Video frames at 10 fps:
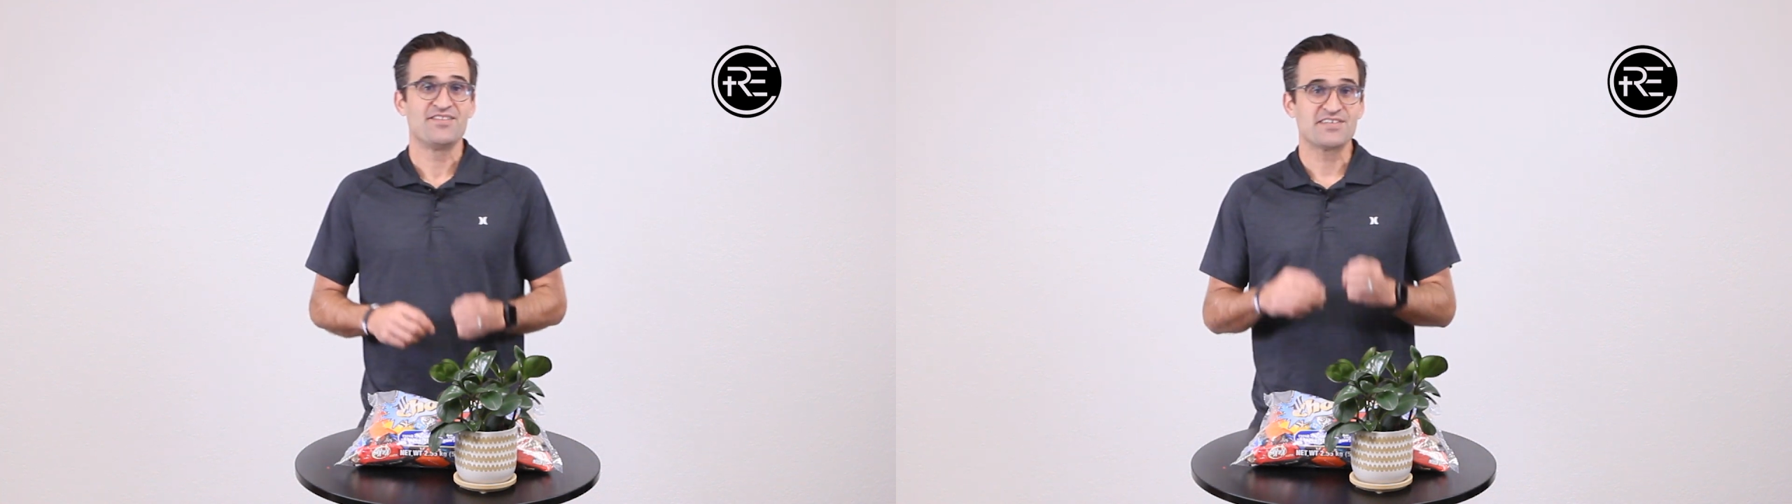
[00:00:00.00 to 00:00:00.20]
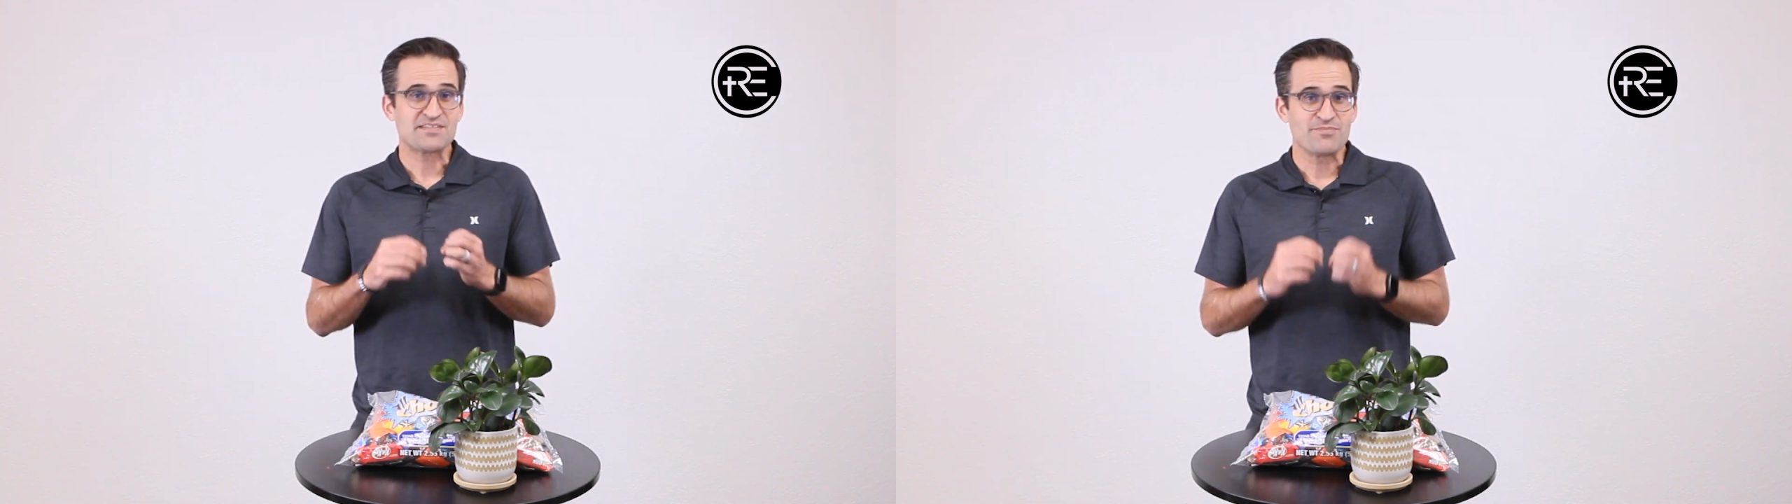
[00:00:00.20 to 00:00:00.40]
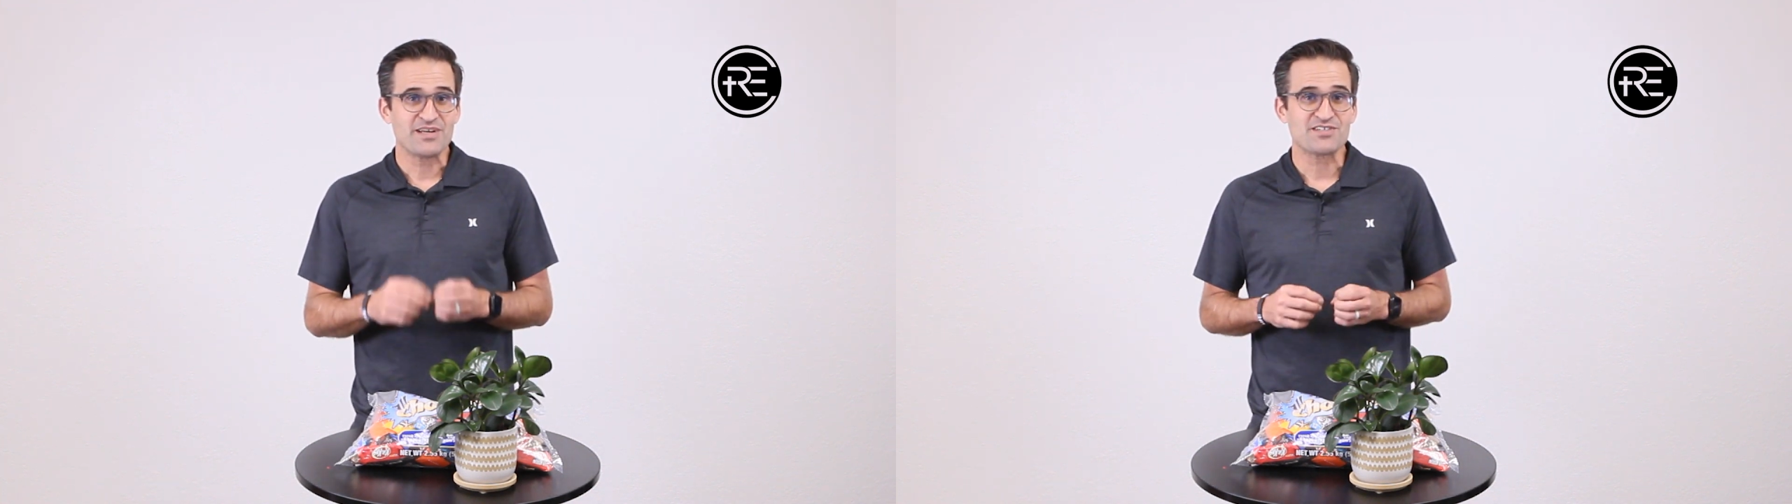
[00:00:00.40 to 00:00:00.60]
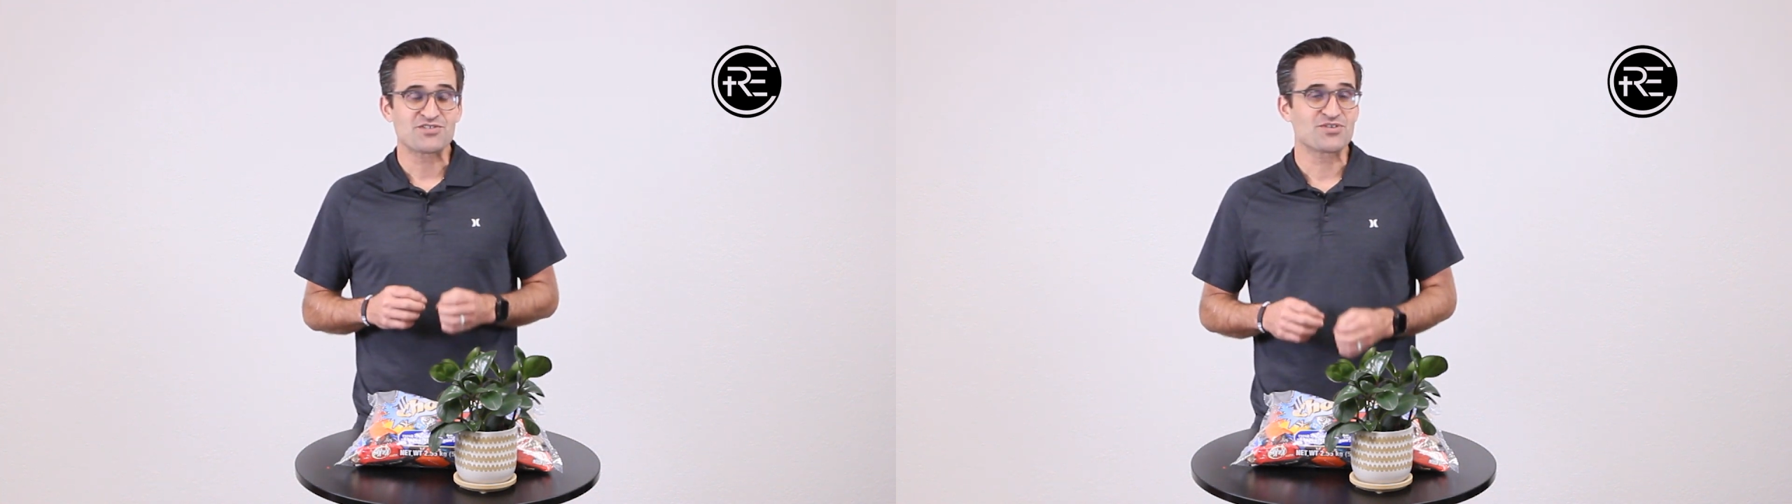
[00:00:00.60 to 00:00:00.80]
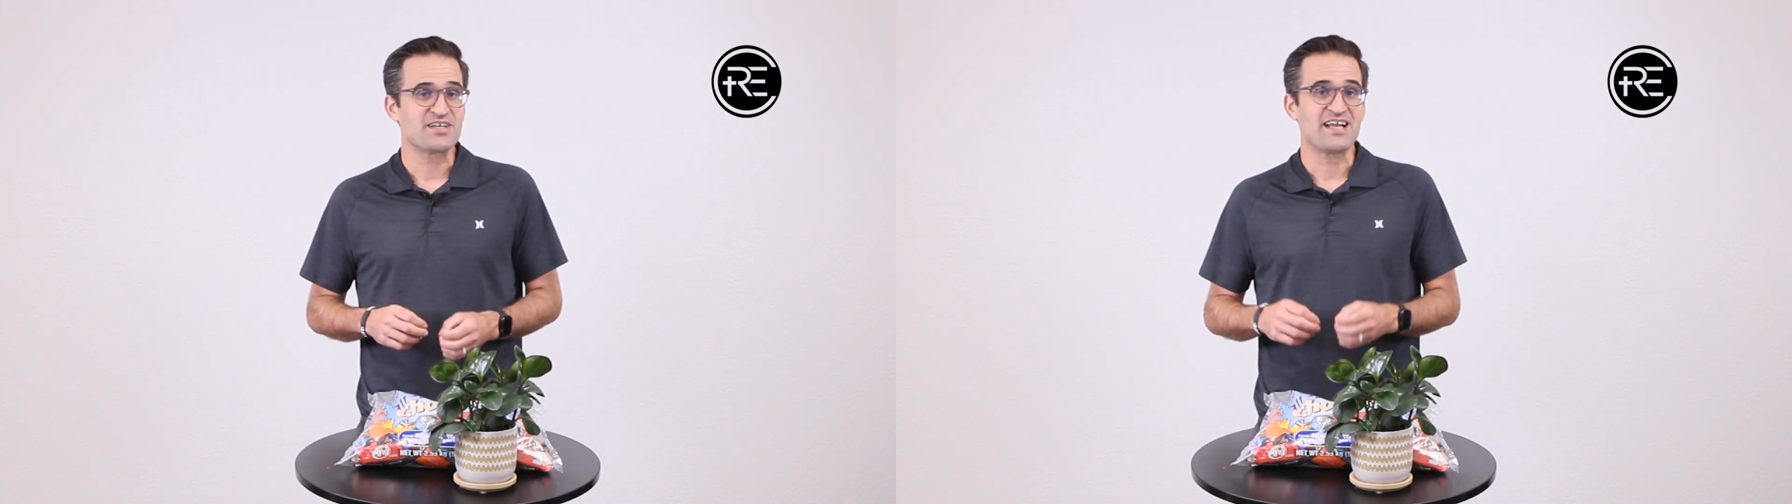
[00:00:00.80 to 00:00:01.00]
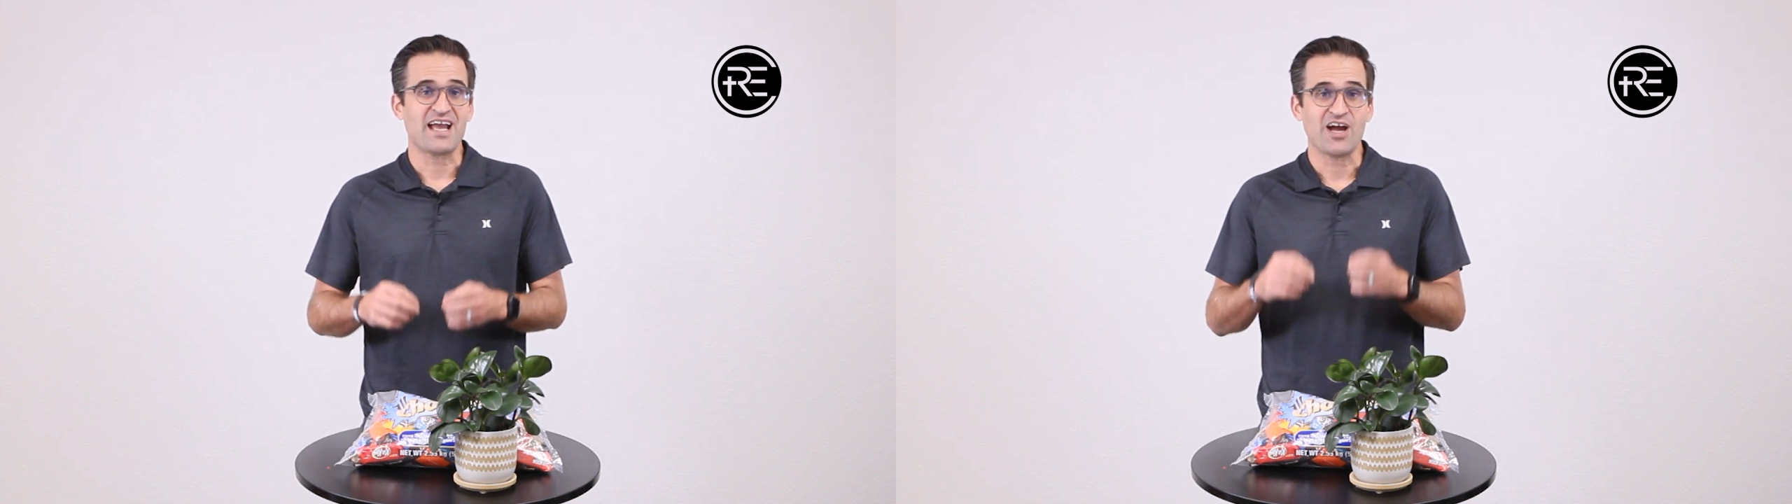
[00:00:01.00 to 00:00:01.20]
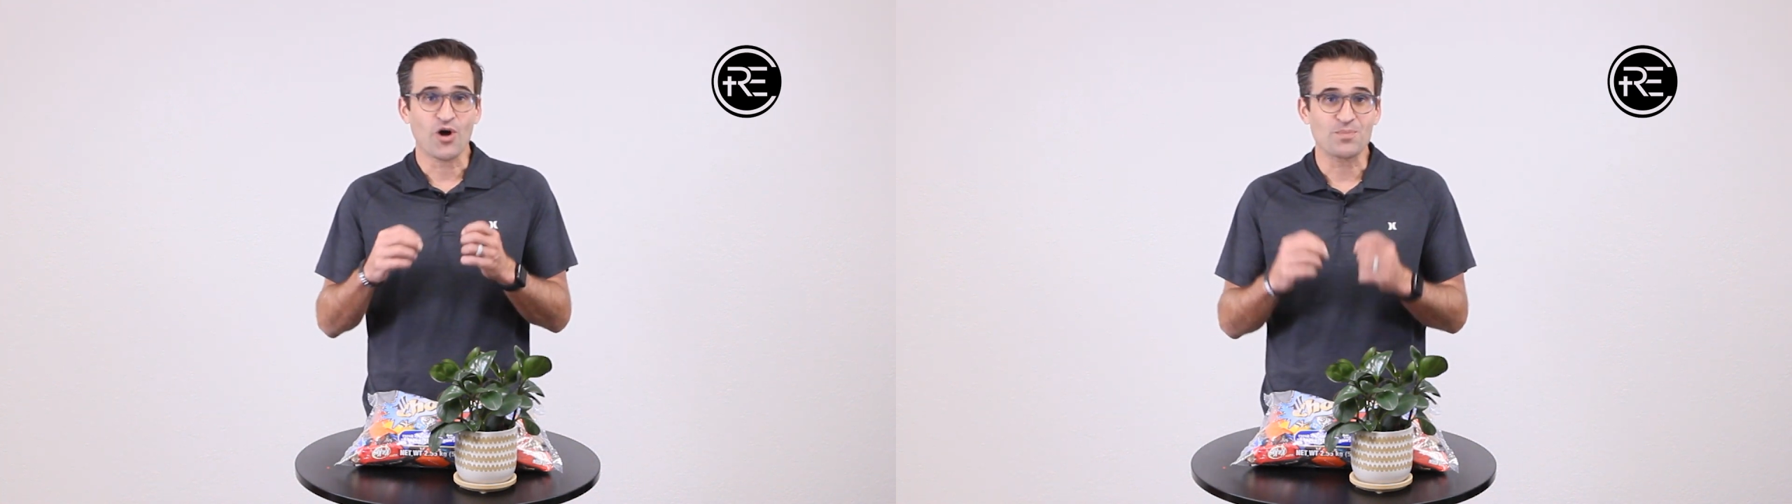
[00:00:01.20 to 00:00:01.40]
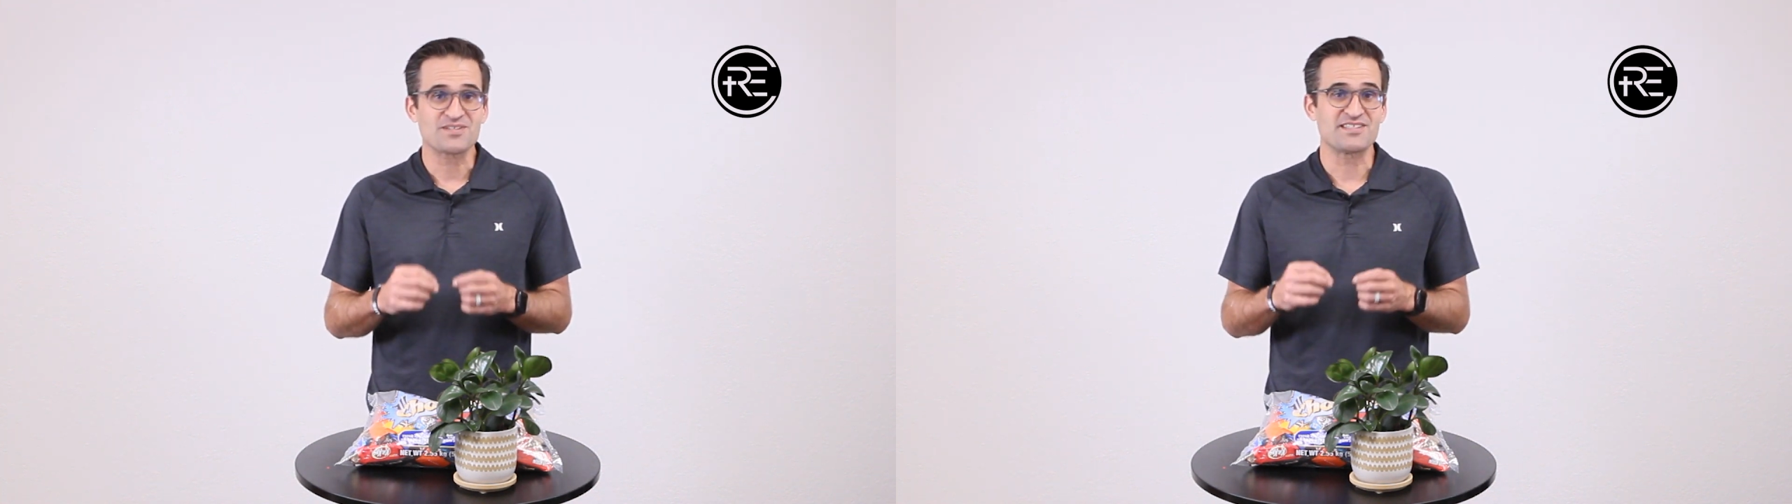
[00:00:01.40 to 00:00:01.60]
This ministry helps